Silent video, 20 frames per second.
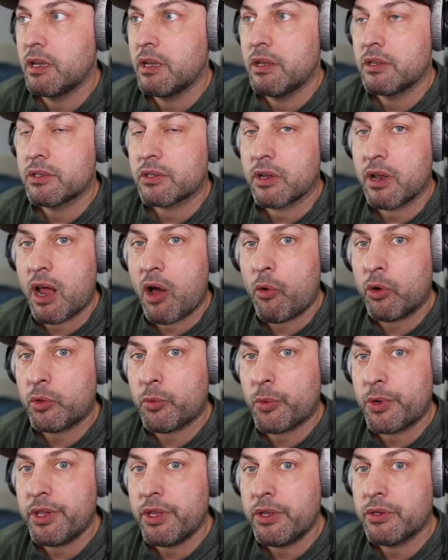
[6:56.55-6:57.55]
So now what we
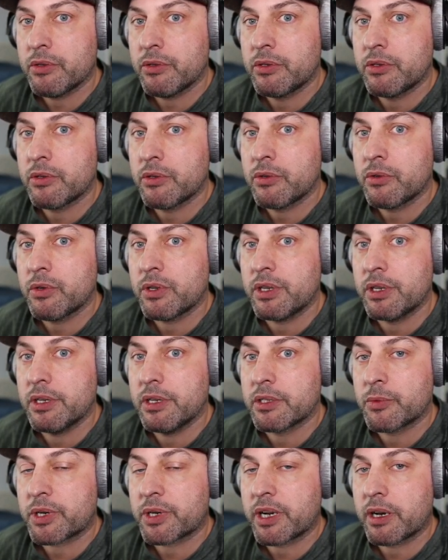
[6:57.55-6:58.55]
need to do is
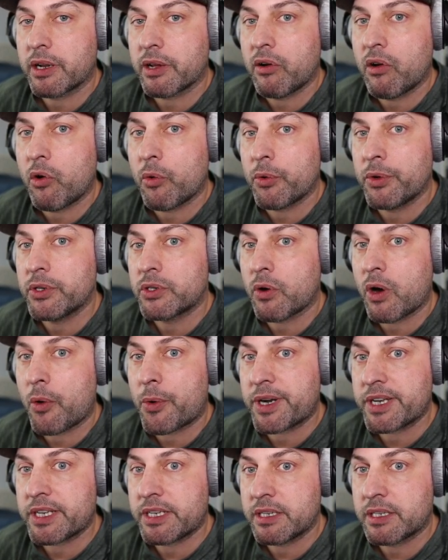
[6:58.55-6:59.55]
we're going to go into our
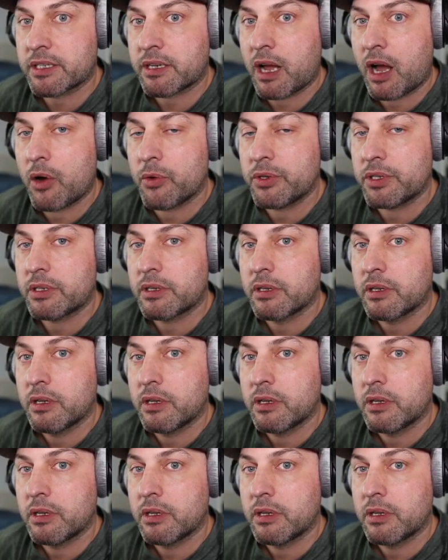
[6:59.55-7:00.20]
discount